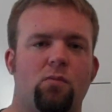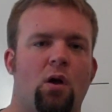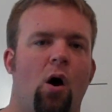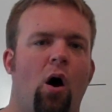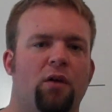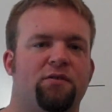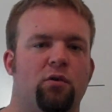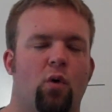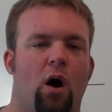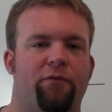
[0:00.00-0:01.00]
all
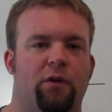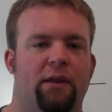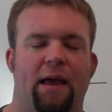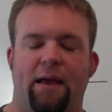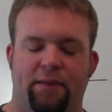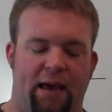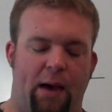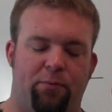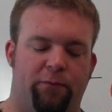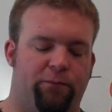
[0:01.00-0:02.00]
too often. They
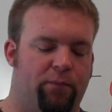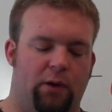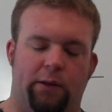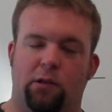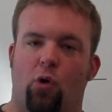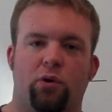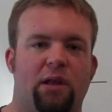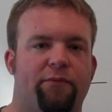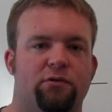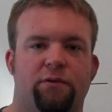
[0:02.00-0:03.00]
happen in lower
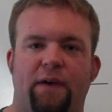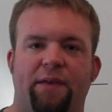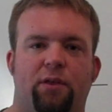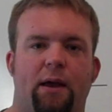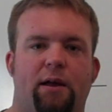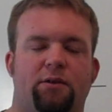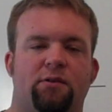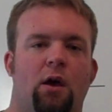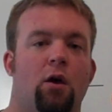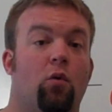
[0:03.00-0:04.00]
levels of
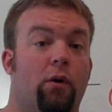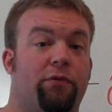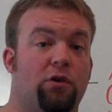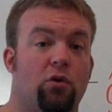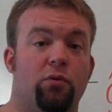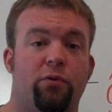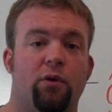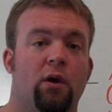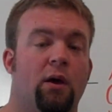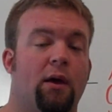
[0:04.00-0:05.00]
athletics, with
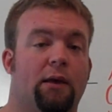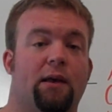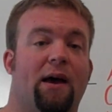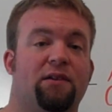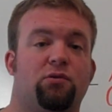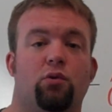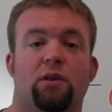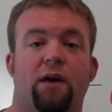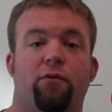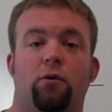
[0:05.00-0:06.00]
youth, in the high school
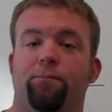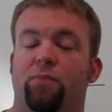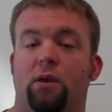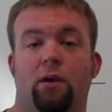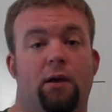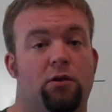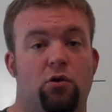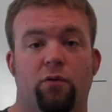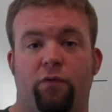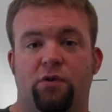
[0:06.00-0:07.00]
level, in the
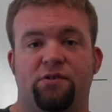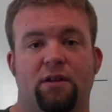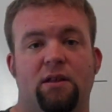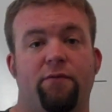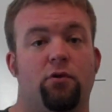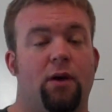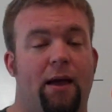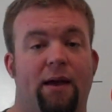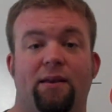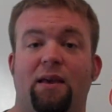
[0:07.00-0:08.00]
university level,
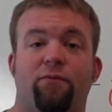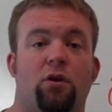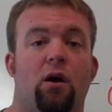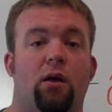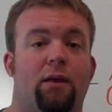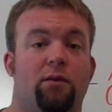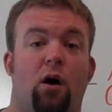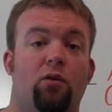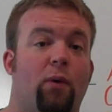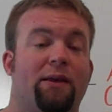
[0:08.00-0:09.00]
and even
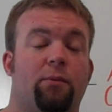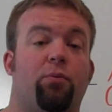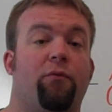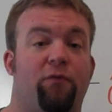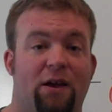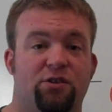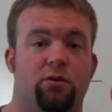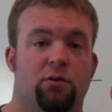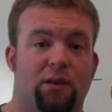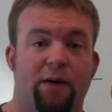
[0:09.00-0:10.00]
all the way at the
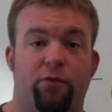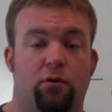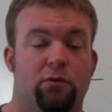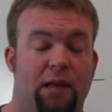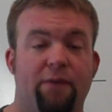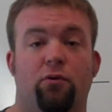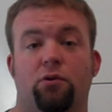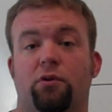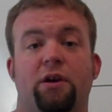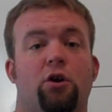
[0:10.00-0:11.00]
professional level.
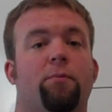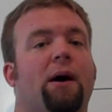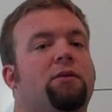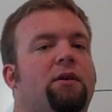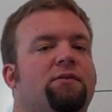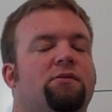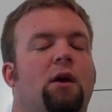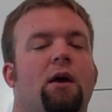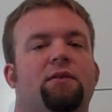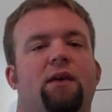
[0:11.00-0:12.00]
You'll hear about
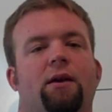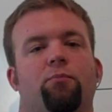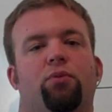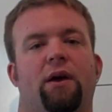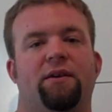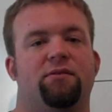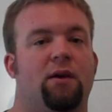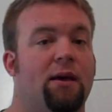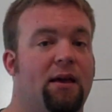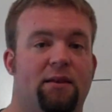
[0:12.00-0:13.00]
this taking
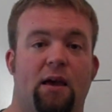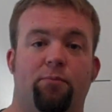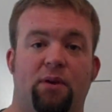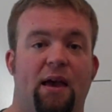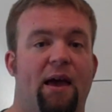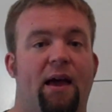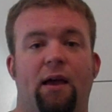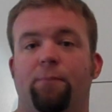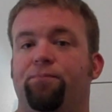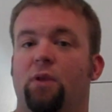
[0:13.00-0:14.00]
place in the
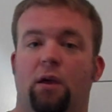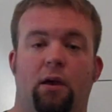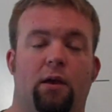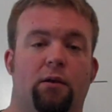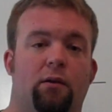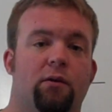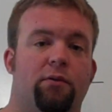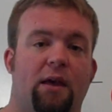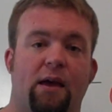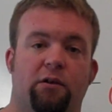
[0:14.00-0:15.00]
NBA, in
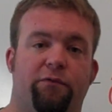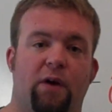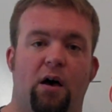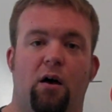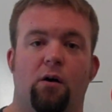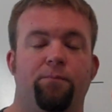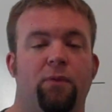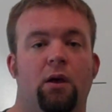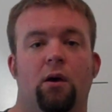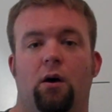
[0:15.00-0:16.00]
the NFL,
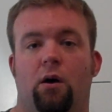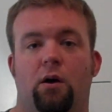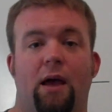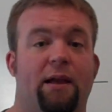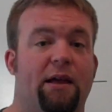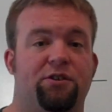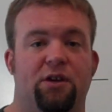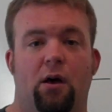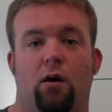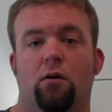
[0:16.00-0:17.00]

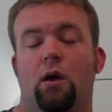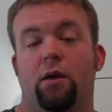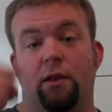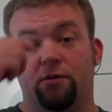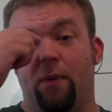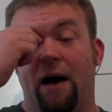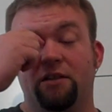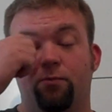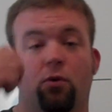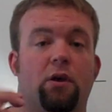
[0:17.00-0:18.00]
NHL. It's
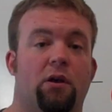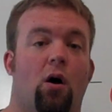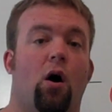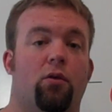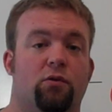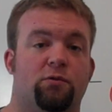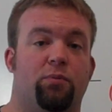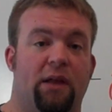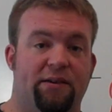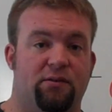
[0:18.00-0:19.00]
possible in all those
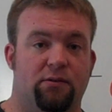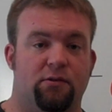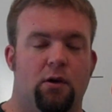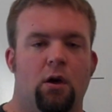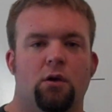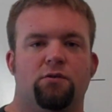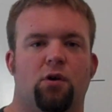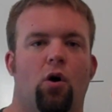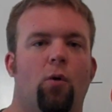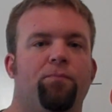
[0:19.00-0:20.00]
places.
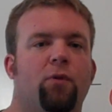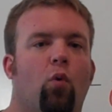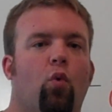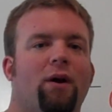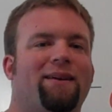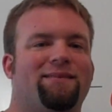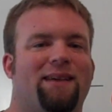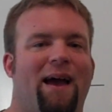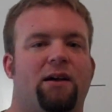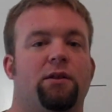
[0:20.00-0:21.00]
So what
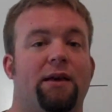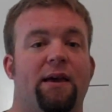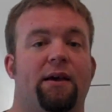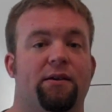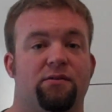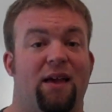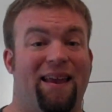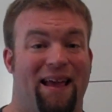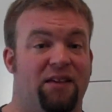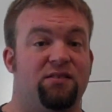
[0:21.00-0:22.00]
exactly is
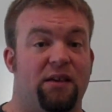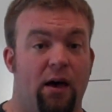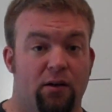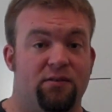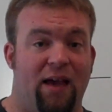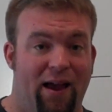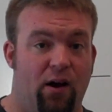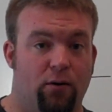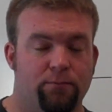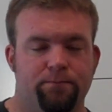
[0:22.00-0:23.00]
an ACL tear?